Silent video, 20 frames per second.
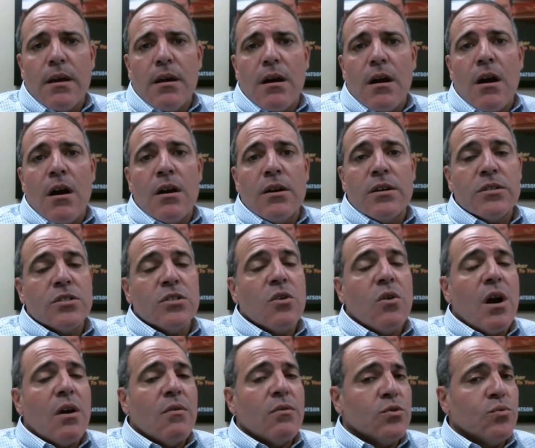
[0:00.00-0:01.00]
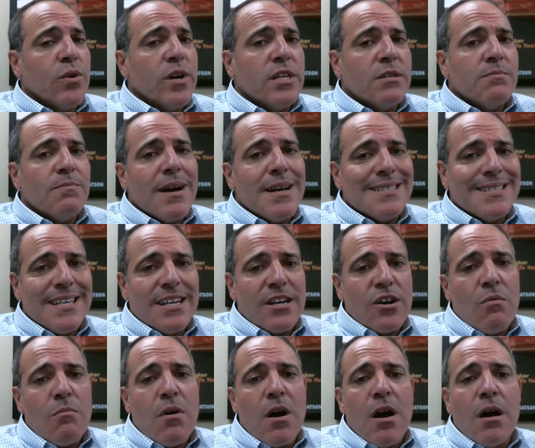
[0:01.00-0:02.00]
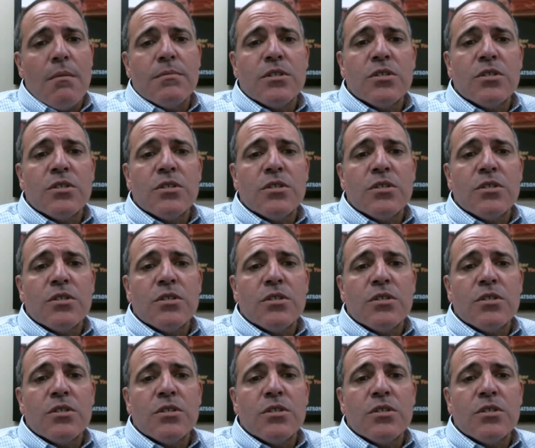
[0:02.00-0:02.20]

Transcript: uh, so I was raised by a single mom.